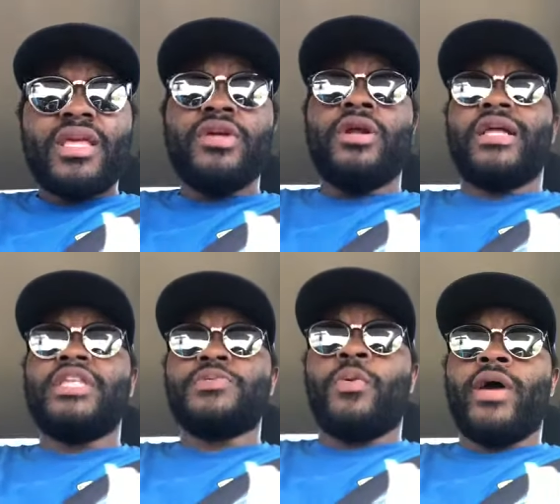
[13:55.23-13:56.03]
you know at
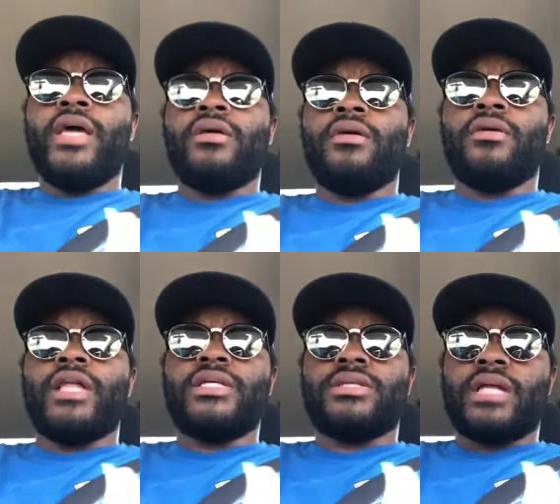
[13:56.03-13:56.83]
this point you know
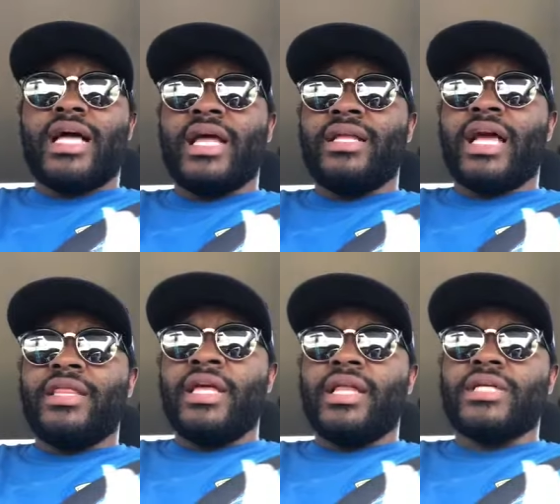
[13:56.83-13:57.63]
that's I, I
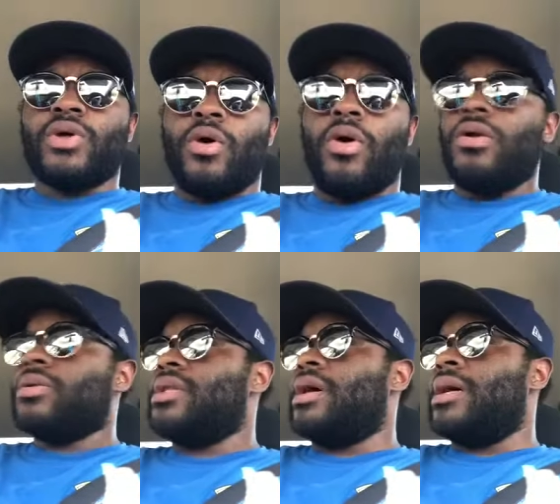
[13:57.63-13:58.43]
think that's all
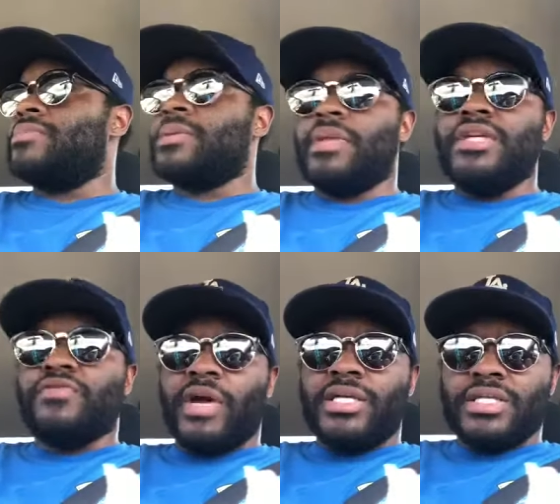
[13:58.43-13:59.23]
um, some of these
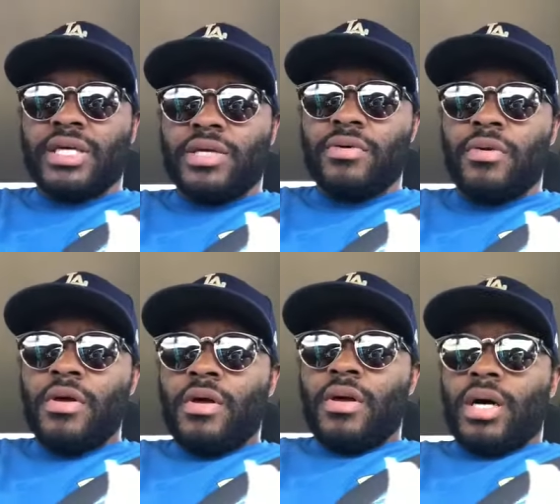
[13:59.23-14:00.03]
free agents can do.
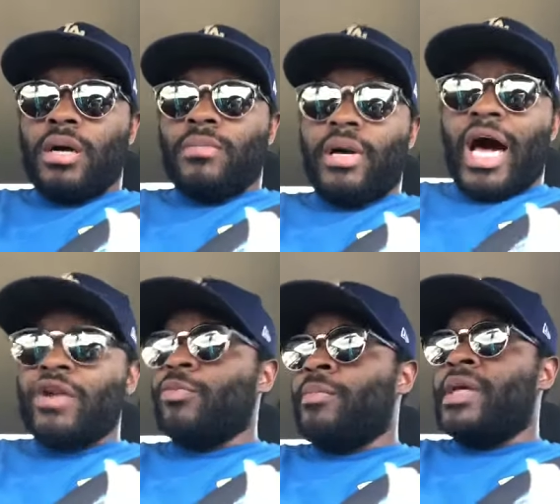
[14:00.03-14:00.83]
Um,
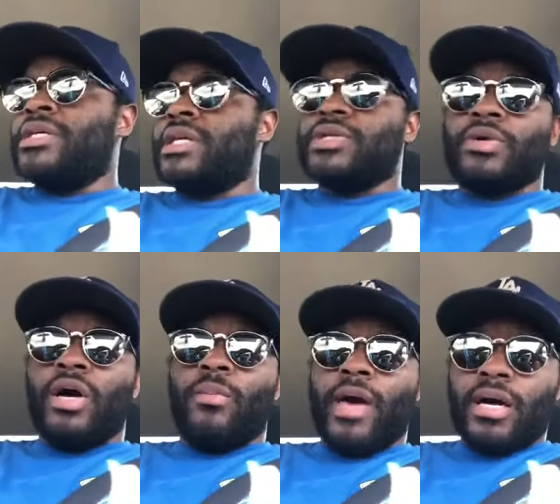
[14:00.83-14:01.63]
honorable mention is
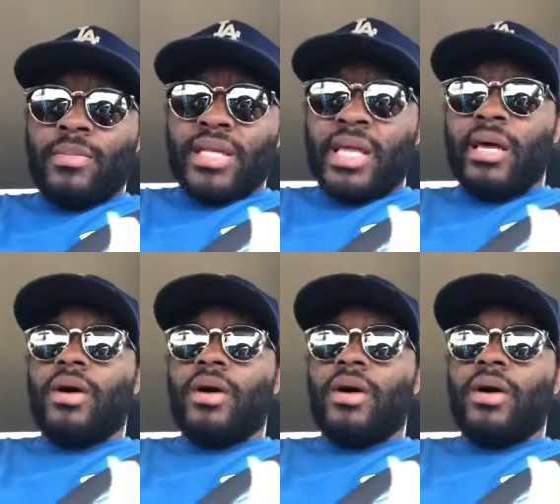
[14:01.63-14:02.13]
Odell Beckham. I think